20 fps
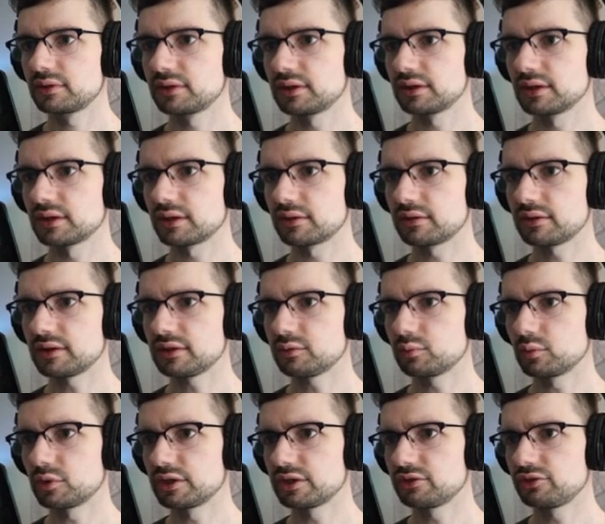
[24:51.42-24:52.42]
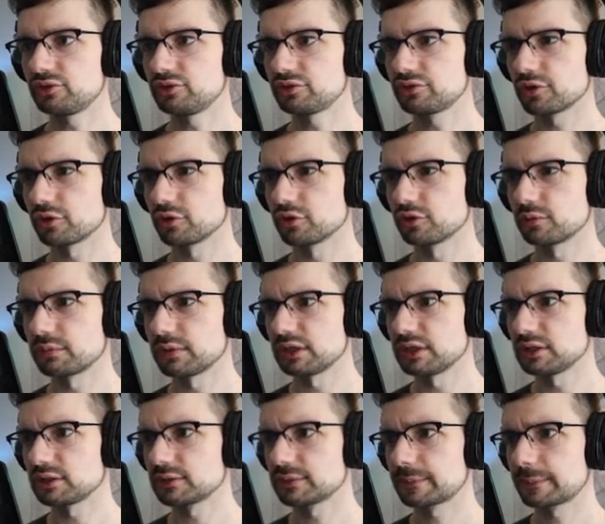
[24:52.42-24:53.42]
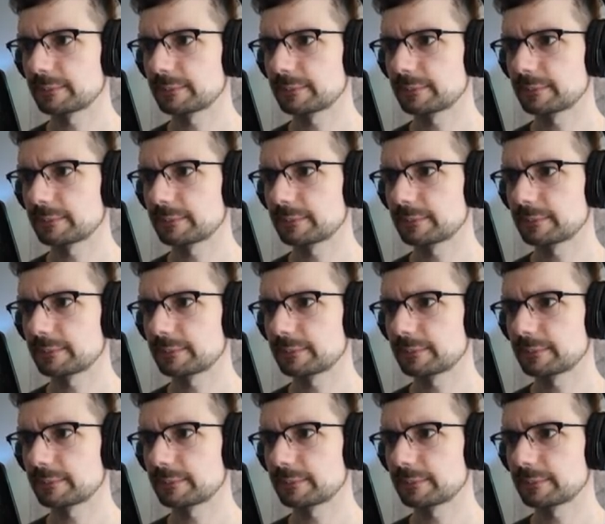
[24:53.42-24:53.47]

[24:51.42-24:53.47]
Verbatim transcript: And I think one just heard me.